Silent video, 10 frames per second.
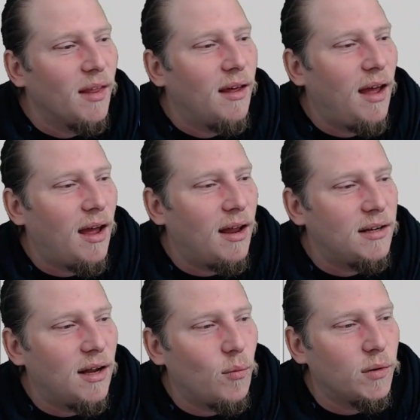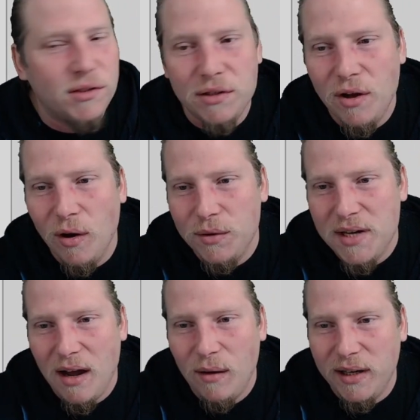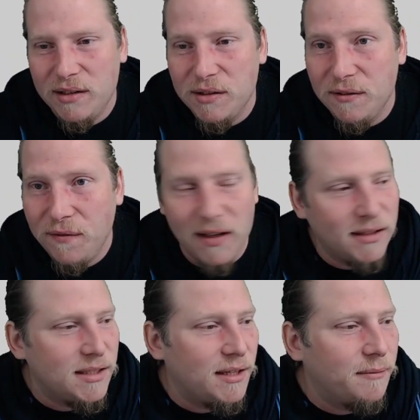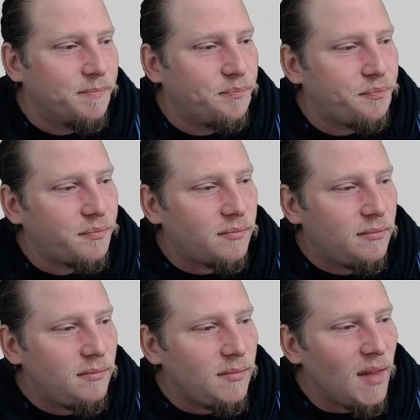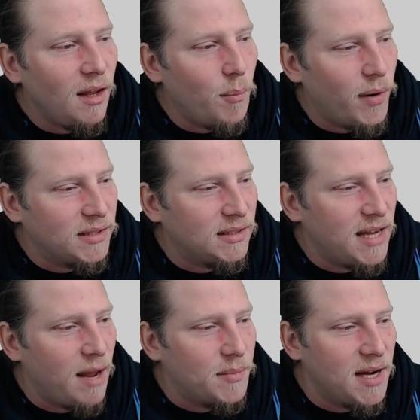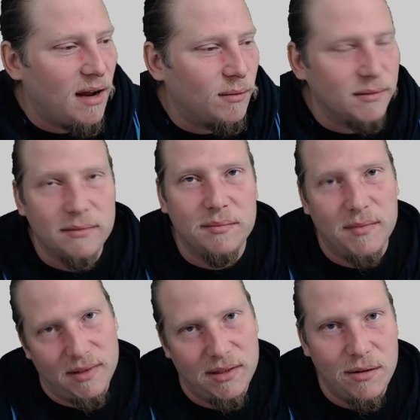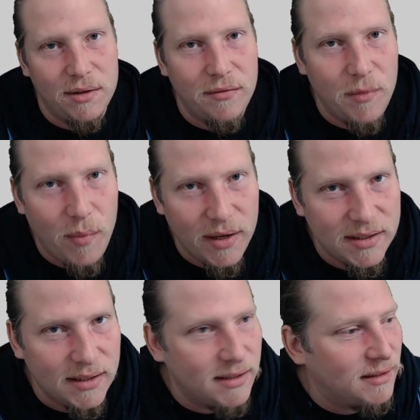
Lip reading: and I wanted to go down here to the filter and press the tab down. It's good if you press it.